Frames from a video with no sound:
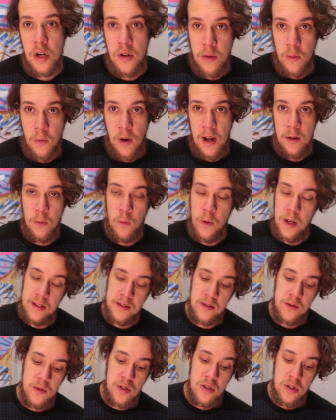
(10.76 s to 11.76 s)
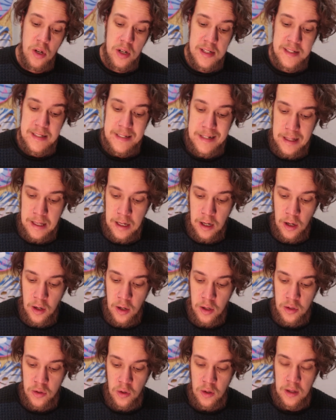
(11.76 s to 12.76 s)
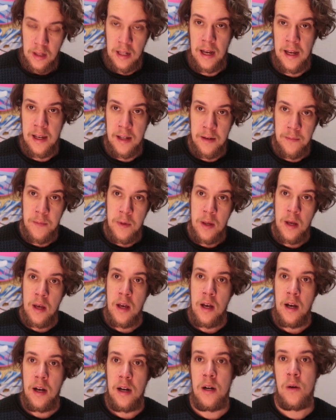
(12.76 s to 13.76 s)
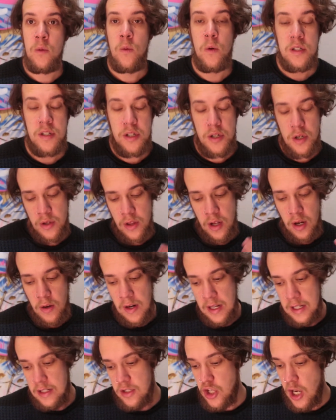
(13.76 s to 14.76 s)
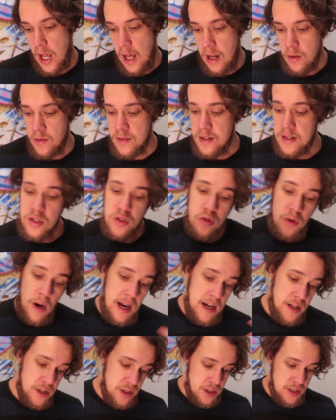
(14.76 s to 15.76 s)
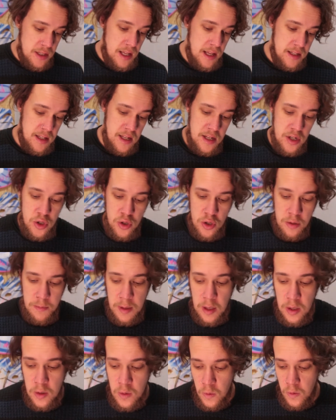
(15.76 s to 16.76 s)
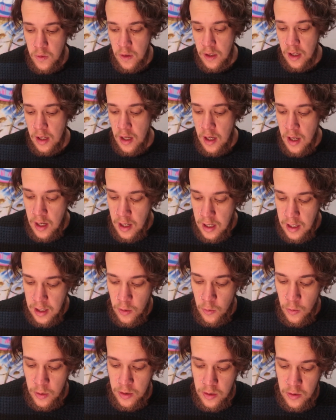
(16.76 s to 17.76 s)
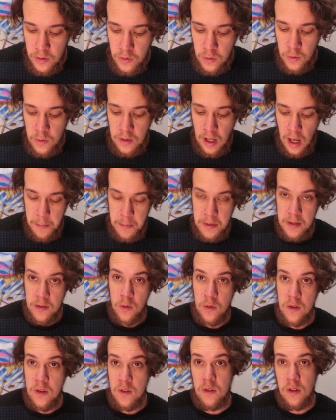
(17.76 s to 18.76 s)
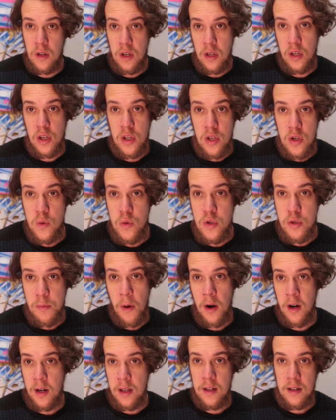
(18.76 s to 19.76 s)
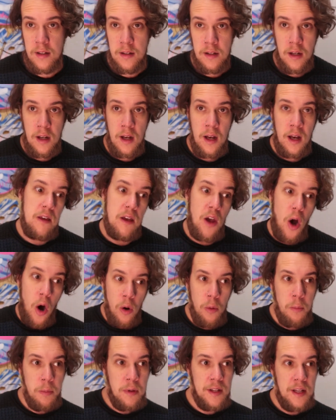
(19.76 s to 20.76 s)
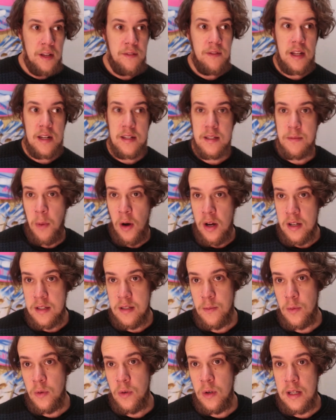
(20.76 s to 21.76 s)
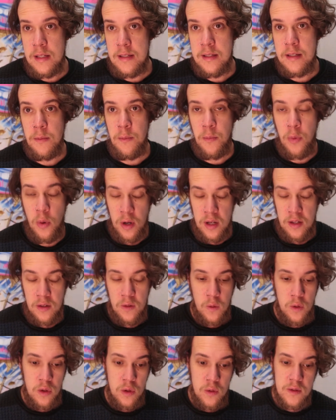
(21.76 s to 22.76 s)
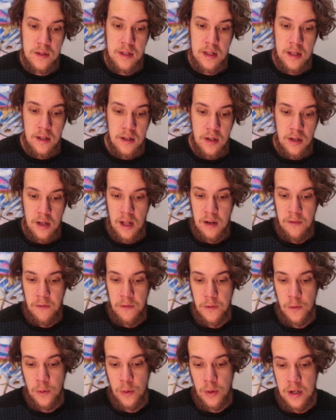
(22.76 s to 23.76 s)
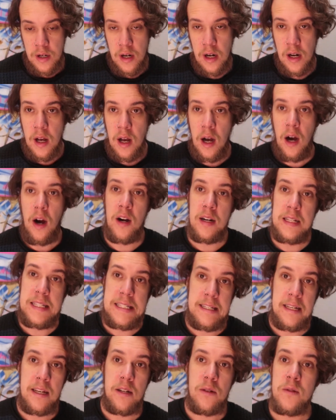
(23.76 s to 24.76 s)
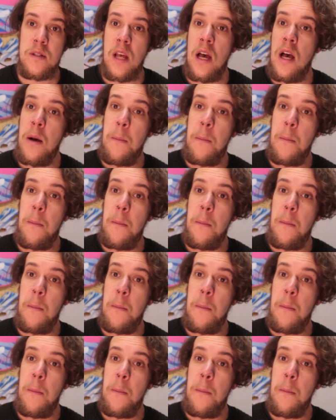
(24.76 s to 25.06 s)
are the right ways to start selling art online, what are the right channels and strategies that they should be using in order to tap into this huge market. They all believe that it's possible at some point to use the internet for art sales,